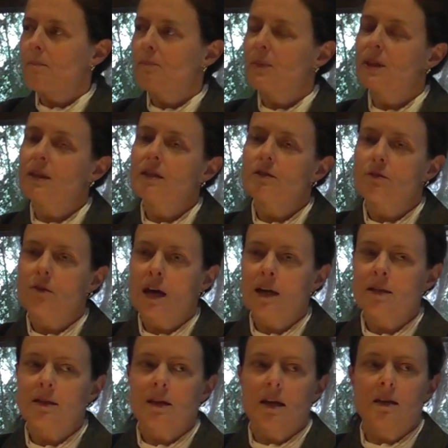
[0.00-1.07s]
But these
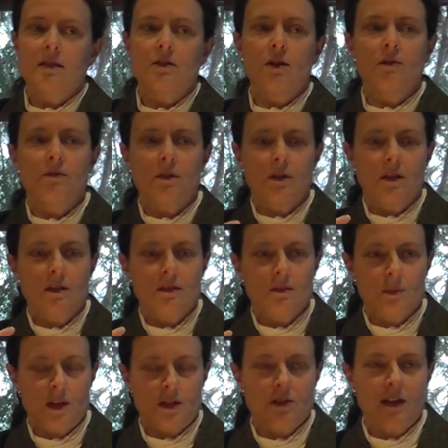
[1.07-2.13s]
grasslands are very
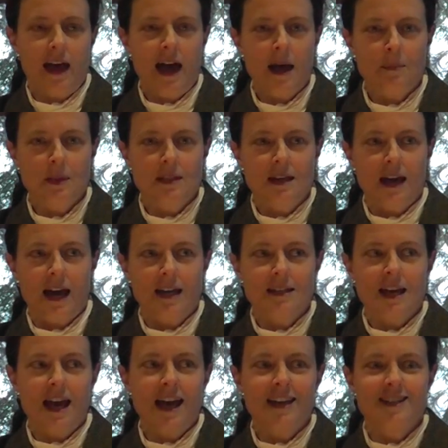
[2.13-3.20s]
special habitat,
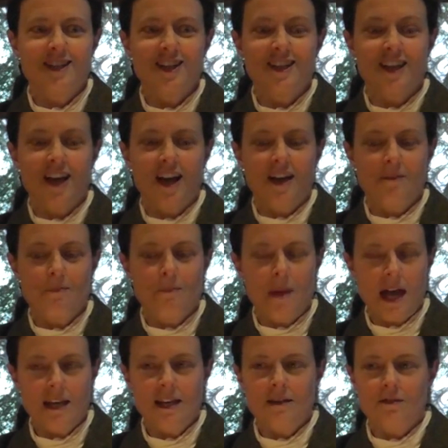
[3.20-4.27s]
and
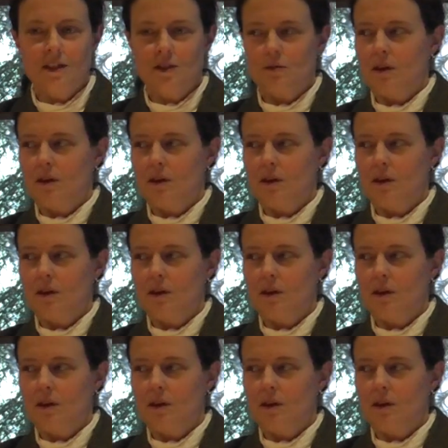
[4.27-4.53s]
many of these